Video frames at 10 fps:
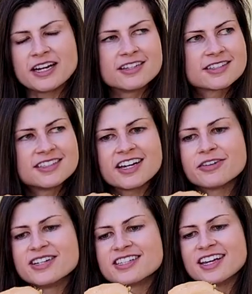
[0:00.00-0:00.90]
is not
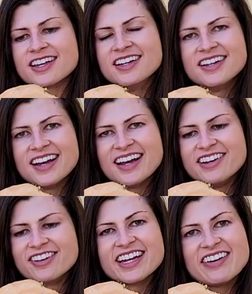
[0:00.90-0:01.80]
always like, uh, you
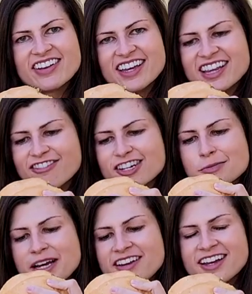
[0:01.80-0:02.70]
don't get everything in the first
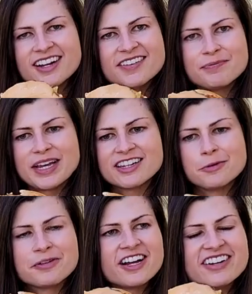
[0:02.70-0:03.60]
bite. You gotta make a little
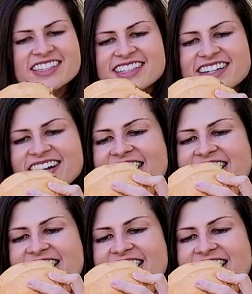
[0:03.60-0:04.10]
progress here.